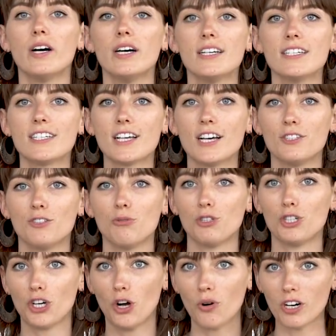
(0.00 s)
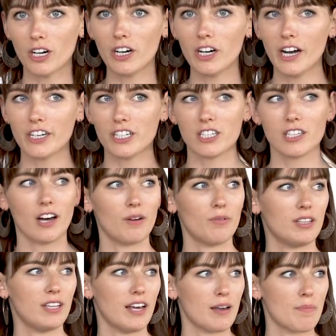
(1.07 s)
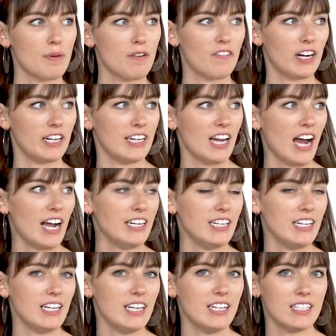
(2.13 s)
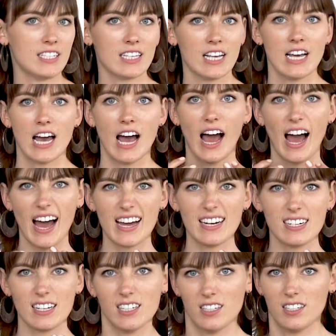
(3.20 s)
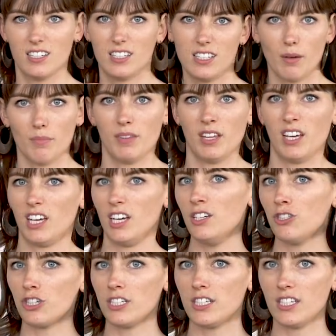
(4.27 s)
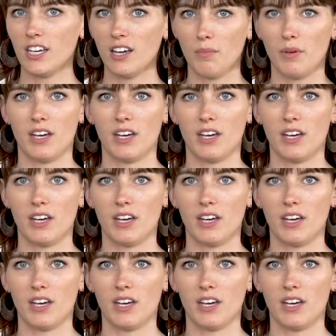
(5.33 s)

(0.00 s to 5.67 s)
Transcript: was do a choker. I just thought it would like be very 90s, add something interesting